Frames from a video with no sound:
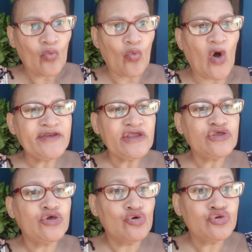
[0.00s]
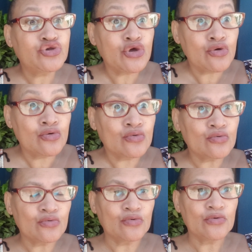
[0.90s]
What did you do
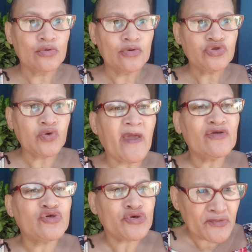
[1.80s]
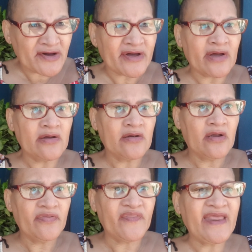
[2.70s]
to ensure
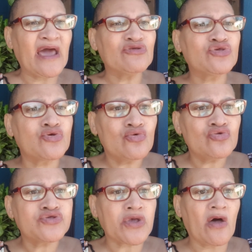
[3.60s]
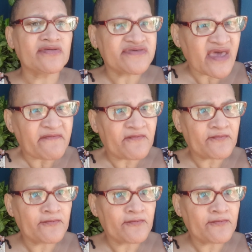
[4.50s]
that our schools are safe?